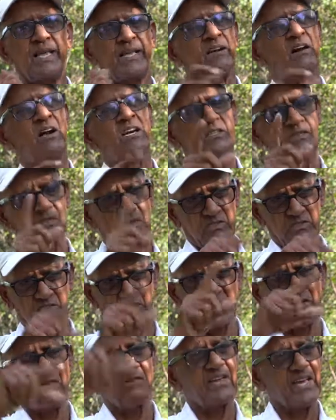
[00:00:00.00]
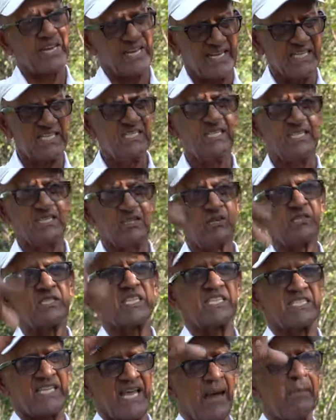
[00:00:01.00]
I got somewhere else,
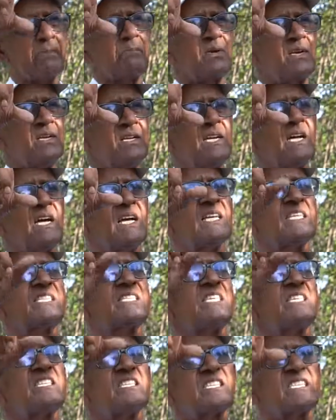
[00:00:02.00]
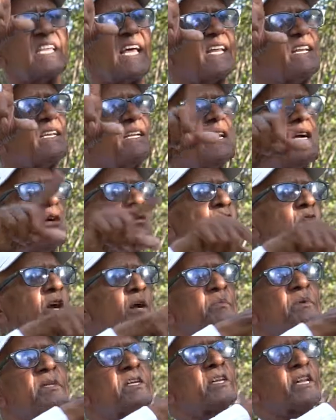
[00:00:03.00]
the sample. Since then, we
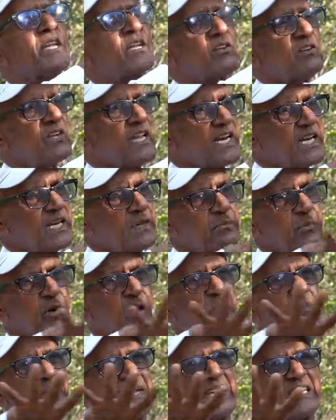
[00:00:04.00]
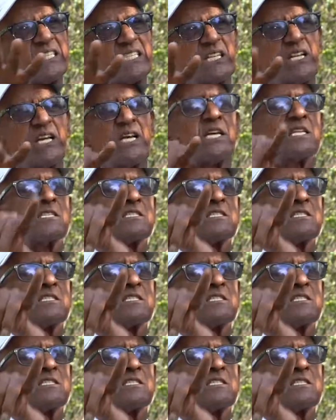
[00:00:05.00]
have been regularly propagating.